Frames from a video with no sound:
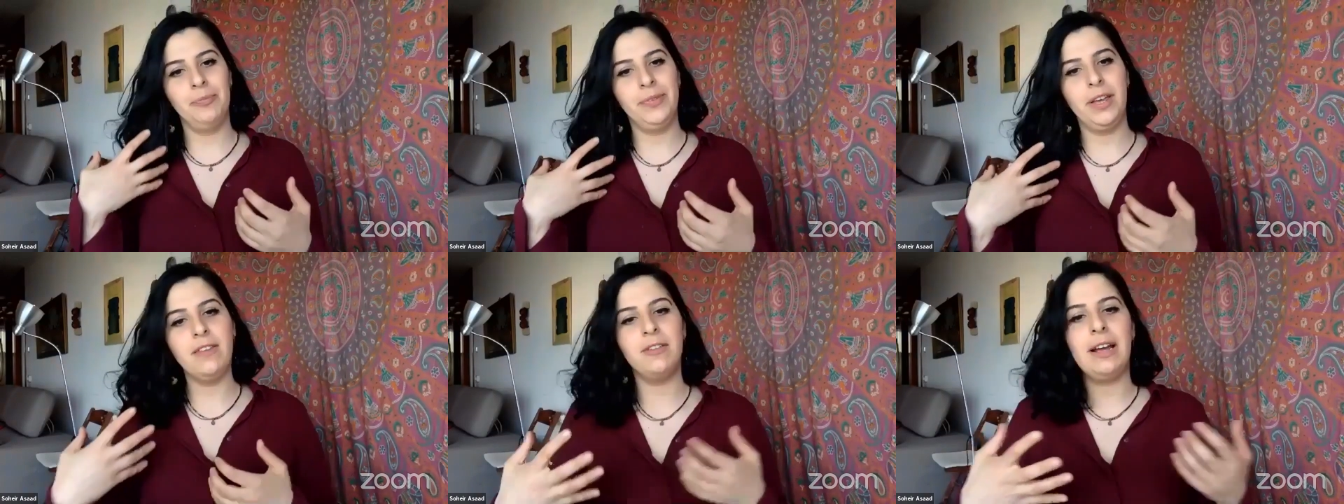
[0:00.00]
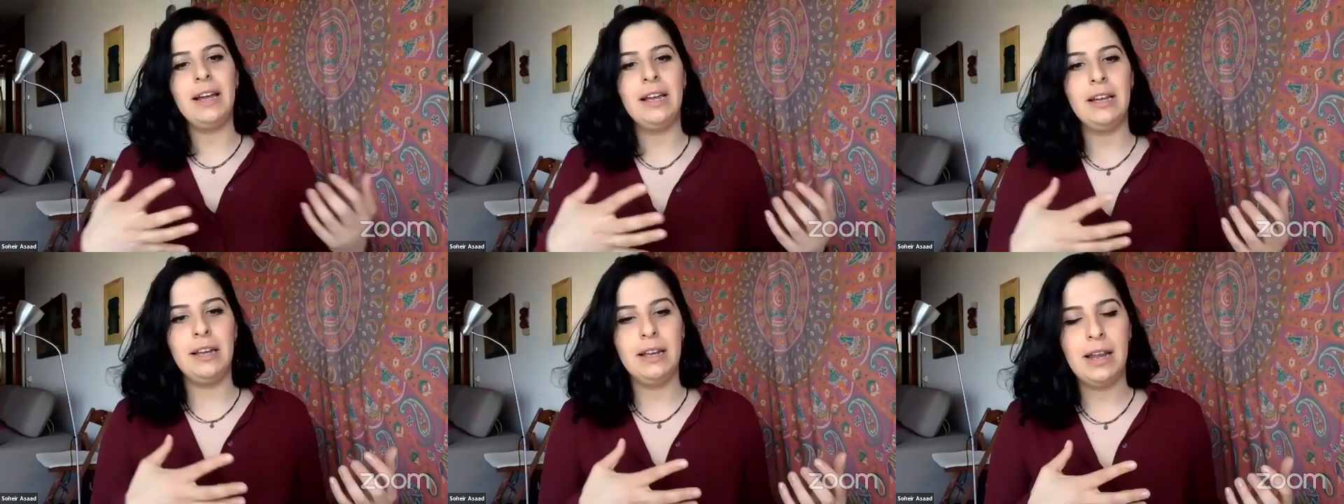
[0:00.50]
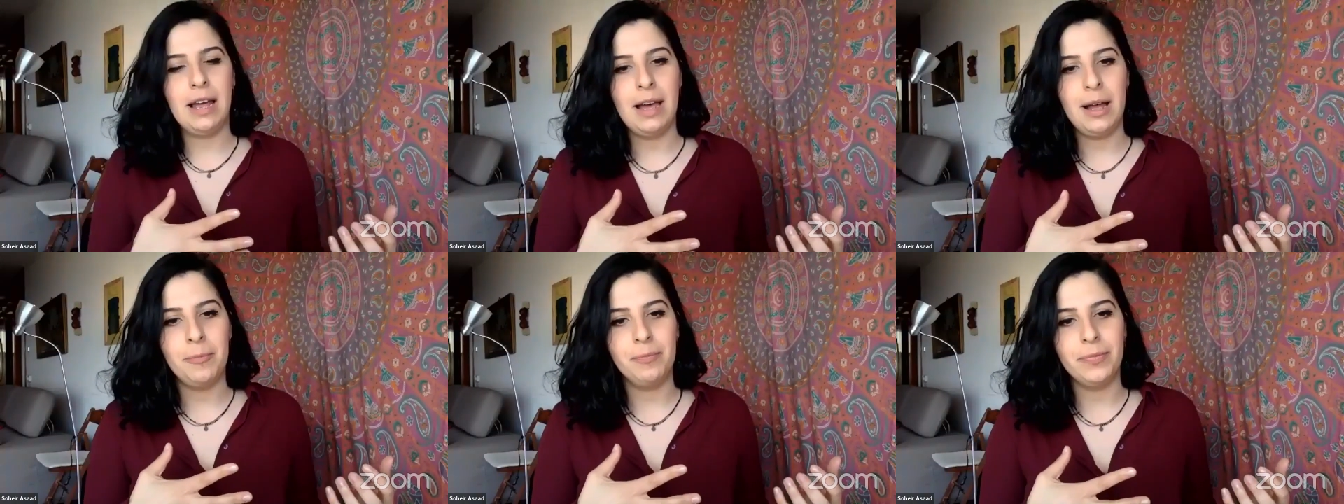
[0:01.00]
Israel,
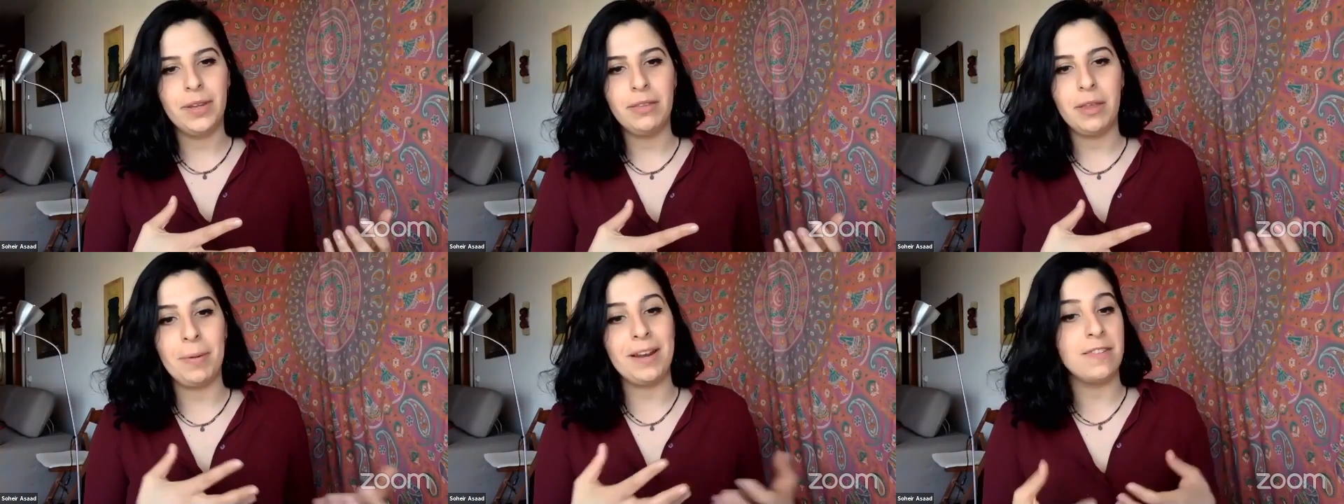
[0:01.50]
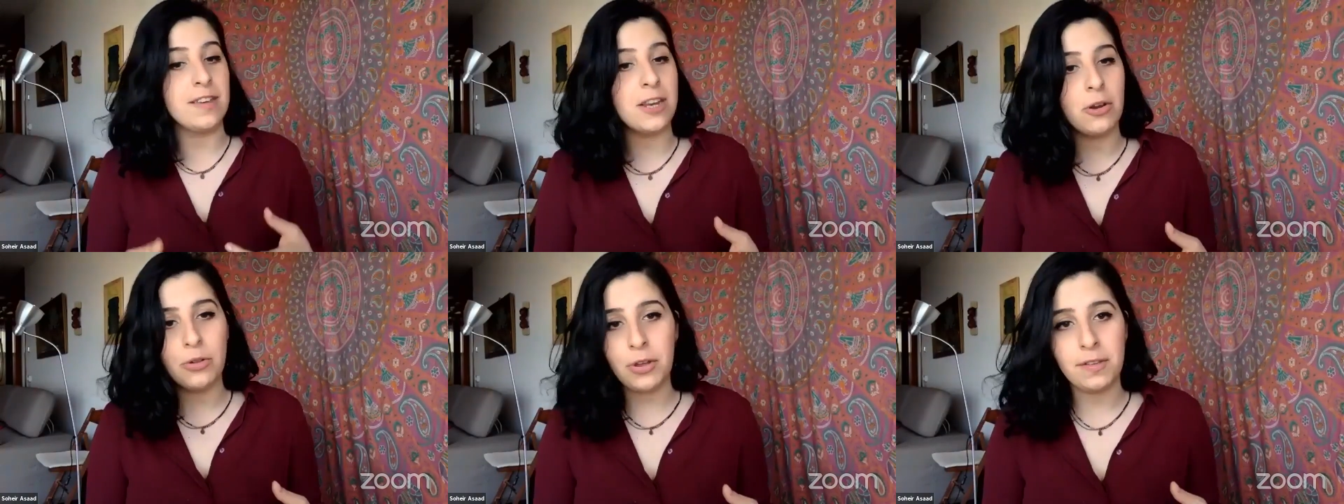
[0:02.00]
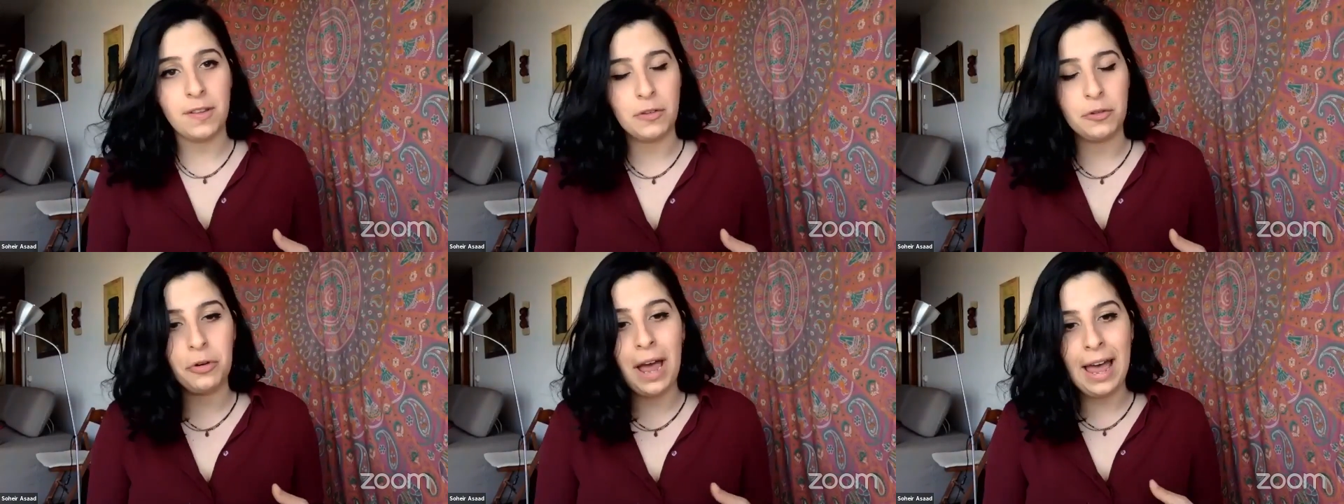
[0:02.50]
the Palestinian Authority
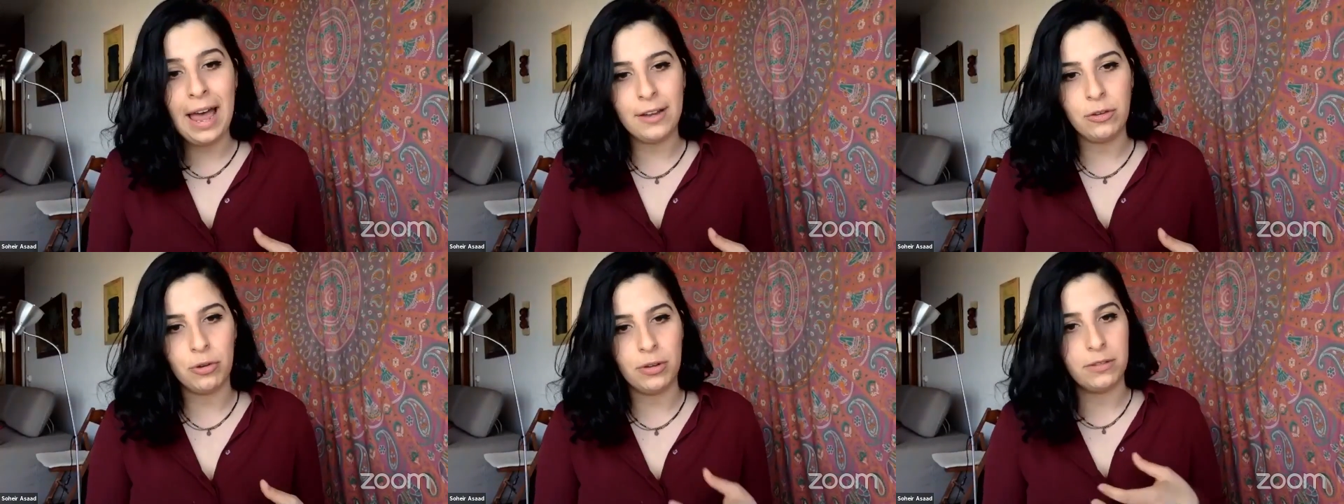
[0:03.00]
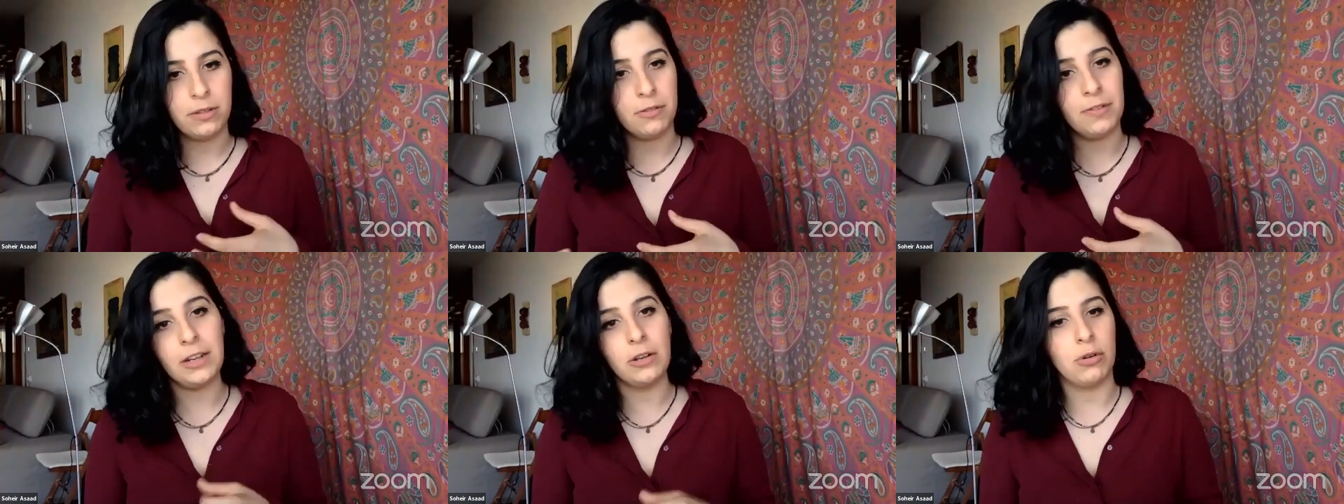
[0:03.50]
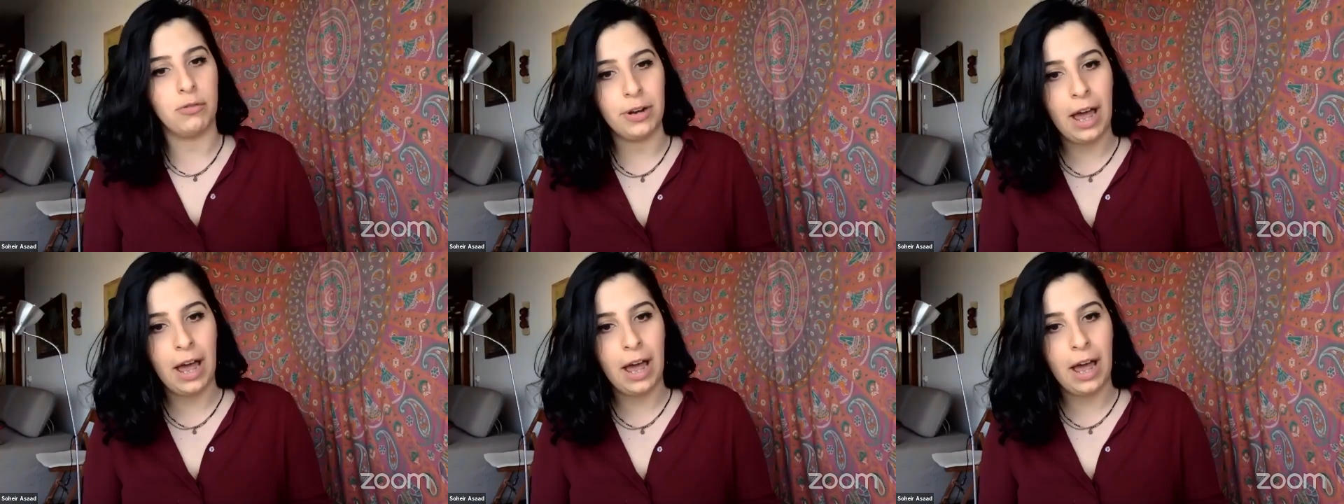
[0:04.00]
tried to intervene in Kufr